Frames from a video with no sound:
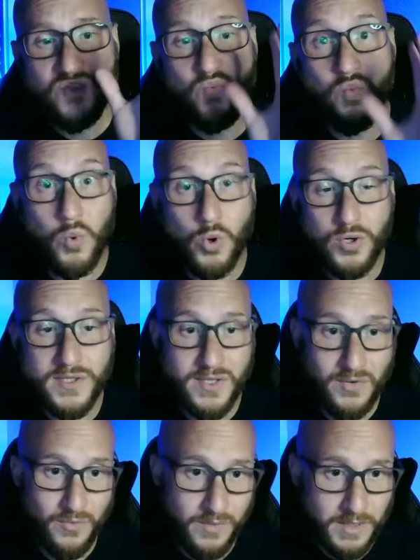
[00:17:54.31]

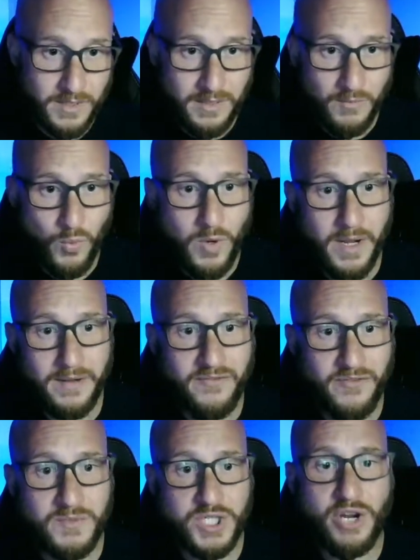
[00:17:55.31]
Warzone, #1,
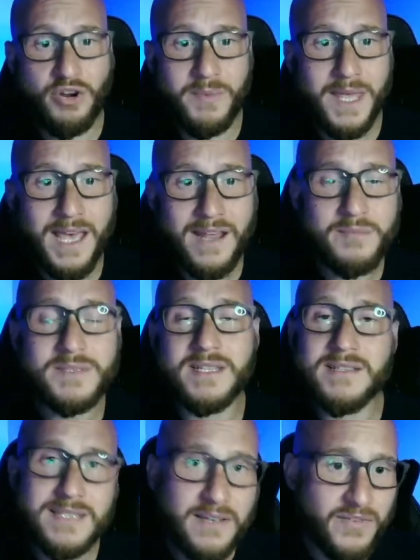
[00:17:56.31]
from Jeremy Adams
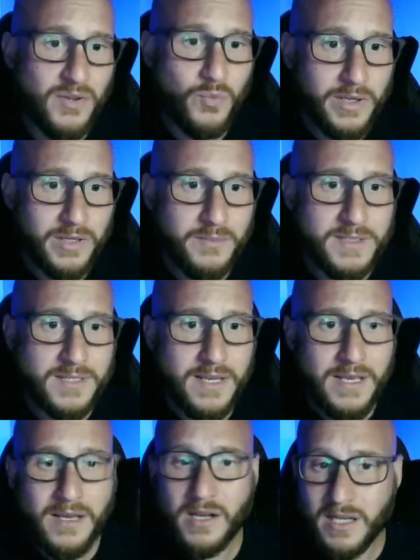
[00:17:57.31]
and Stephanie Williams,
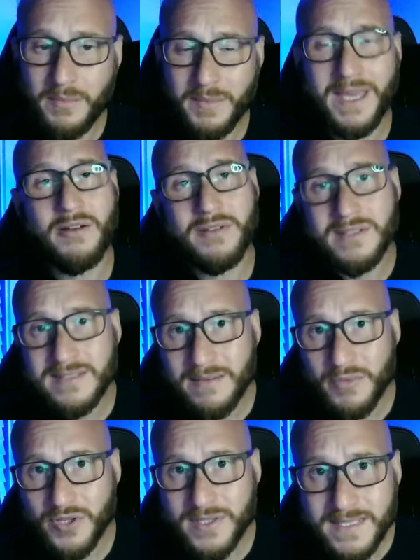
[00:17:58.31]
coming out
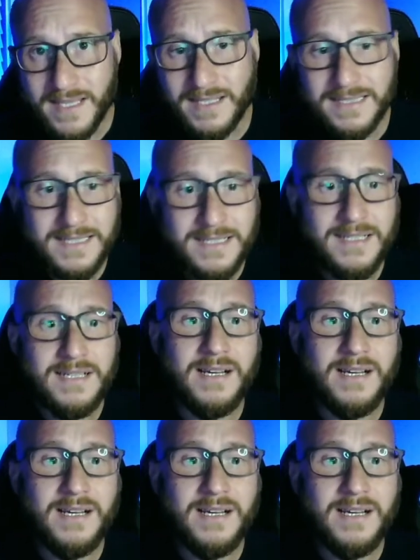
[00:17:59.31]
December 6th.